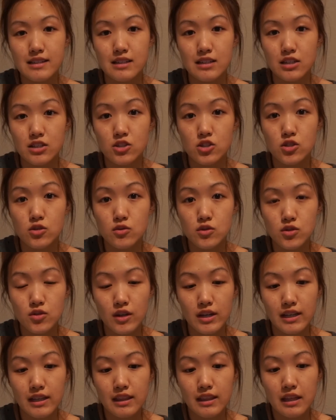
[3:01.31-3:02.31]
an excuse or
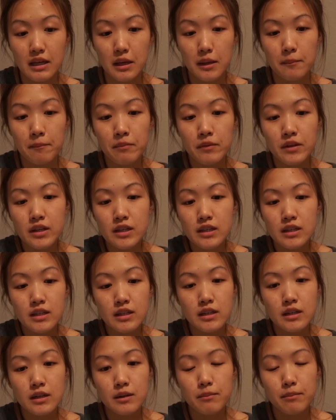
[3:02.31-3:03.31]
anything,
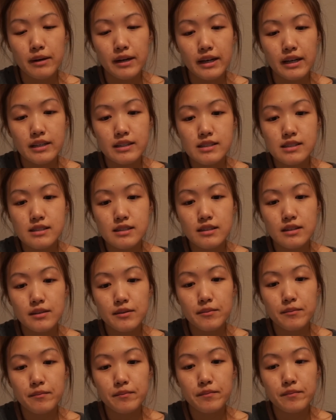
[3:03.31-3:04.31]
but
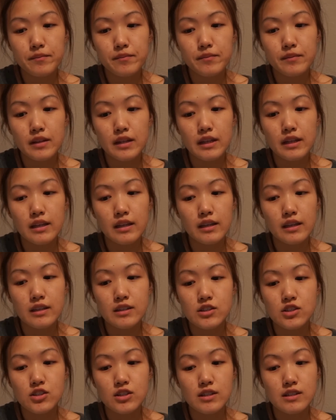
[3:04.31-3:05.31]

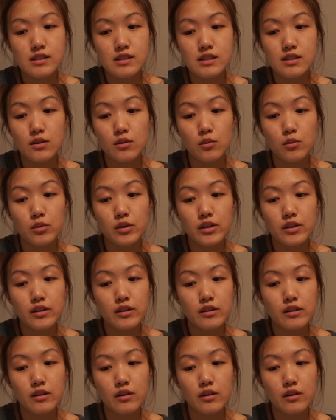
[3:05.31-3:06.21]
it's just we